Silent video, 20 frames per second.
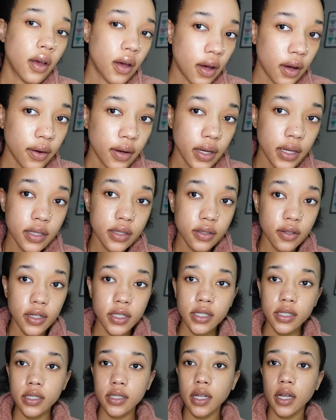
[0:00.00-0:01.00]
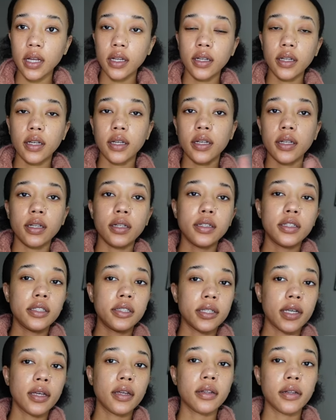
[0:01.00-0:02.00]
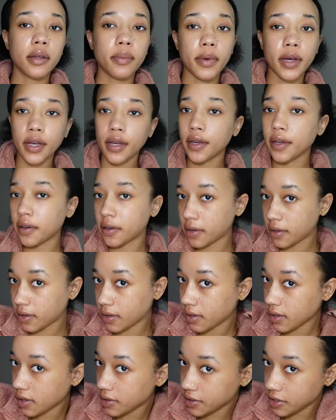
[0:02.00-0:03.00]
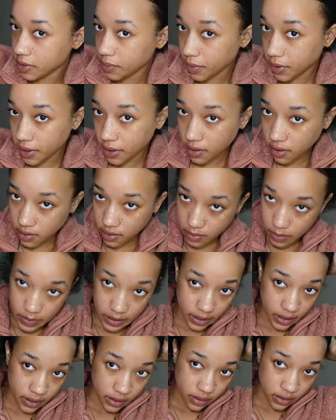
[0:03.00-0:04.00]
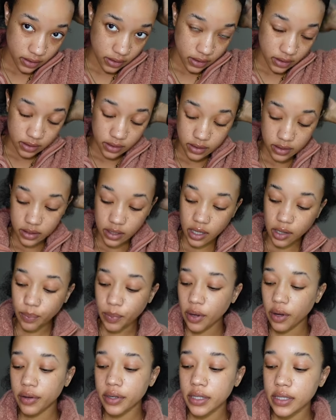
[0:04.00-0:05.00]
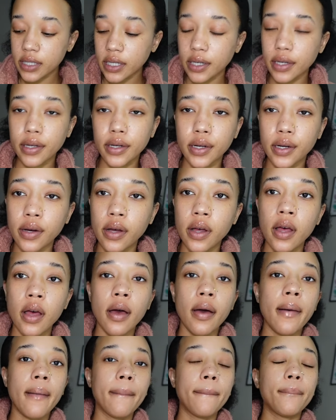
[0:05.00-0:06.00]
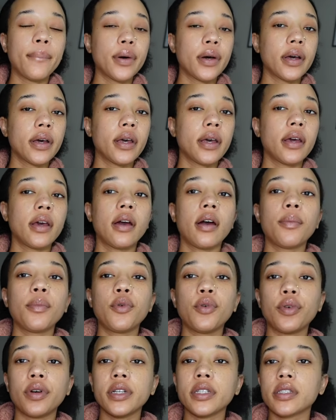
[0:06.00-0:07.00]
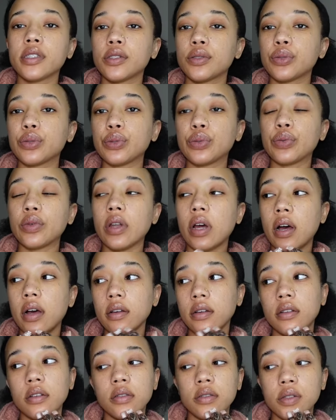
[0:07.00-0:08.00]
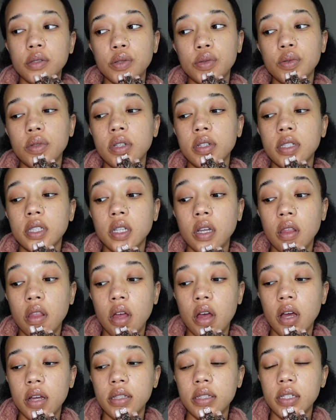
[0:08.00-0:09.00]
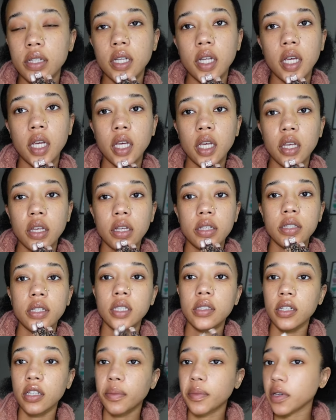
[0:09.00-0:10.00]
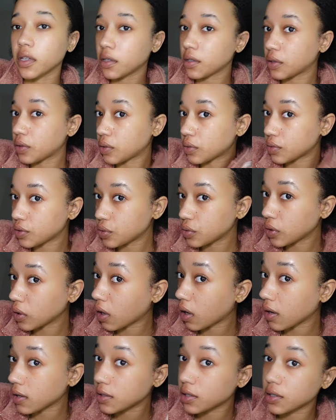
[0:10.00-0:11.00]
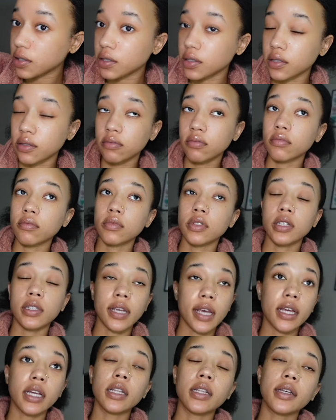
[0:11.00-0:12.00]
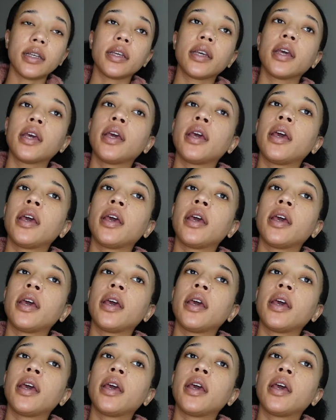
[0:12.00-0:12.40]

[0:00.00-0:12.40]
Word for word: All right, so I just got done detangling my hair and I just put it all back into this like ponytail. But I'm going to not go to the salon today because it took me a little too long to detangle it,